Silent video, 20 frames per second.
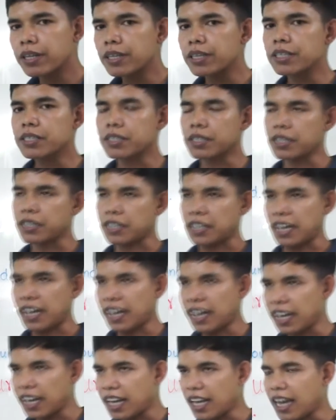is in
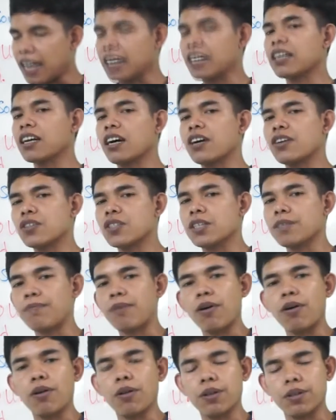
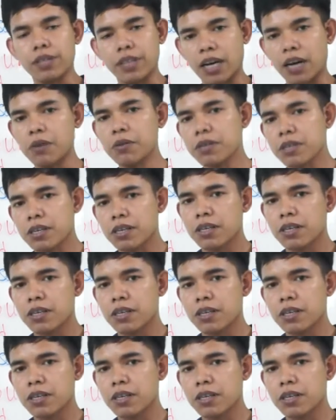uncountable noun.